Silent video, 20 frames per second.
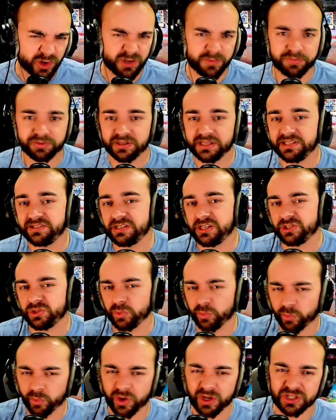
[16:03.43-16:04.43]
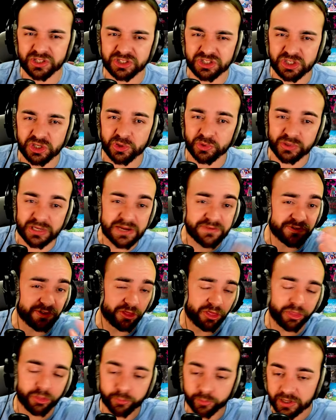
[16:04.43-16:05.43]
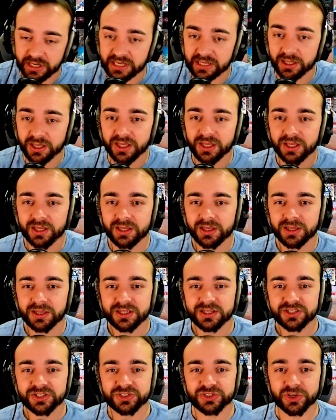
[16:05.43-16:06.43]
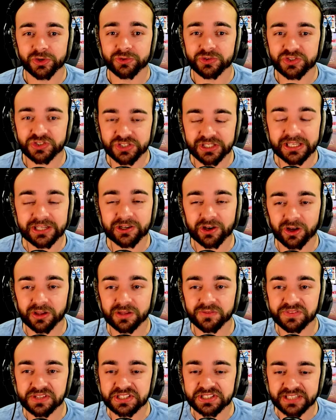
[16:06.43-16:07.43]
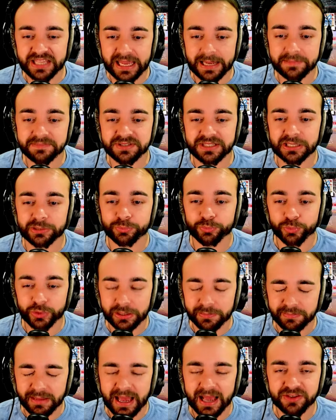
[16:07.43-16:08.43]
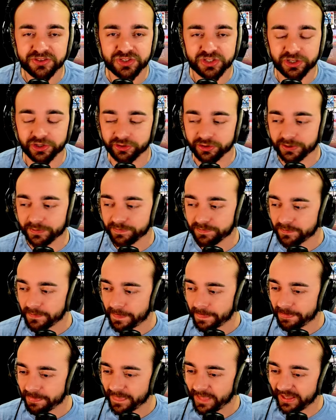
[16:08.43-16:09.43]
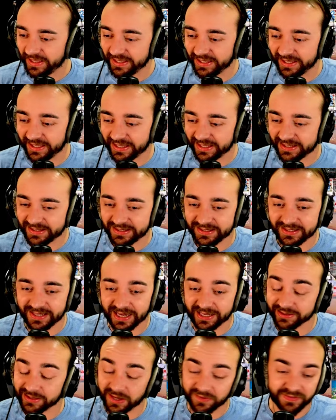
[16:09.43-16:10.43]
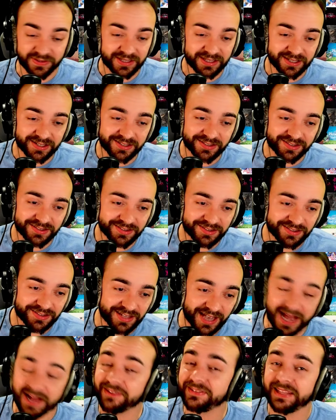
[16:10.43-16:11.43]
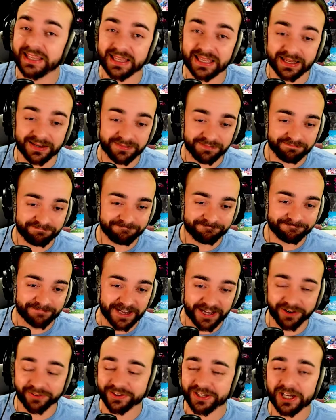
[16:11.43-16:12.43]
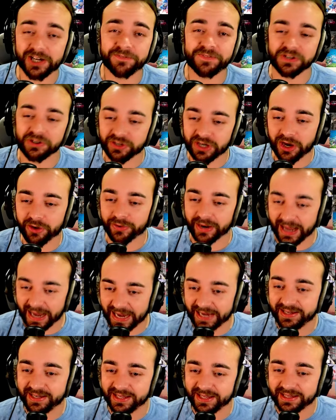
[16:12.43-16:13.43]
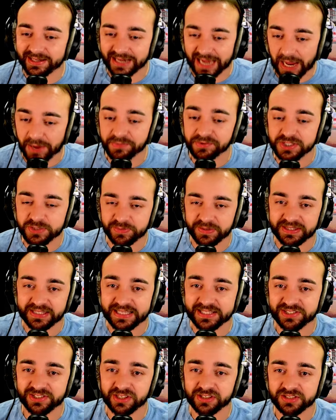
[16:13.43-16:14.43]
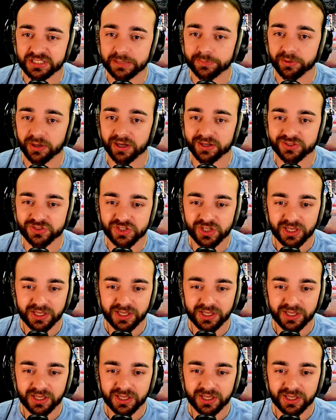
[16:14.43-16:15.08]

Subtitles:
or PlayStation 1, 2, even 3. So seeing all of these games get remastered, I love it. I'll dig it. I don't care if you don't. I dig it. I will spend that $60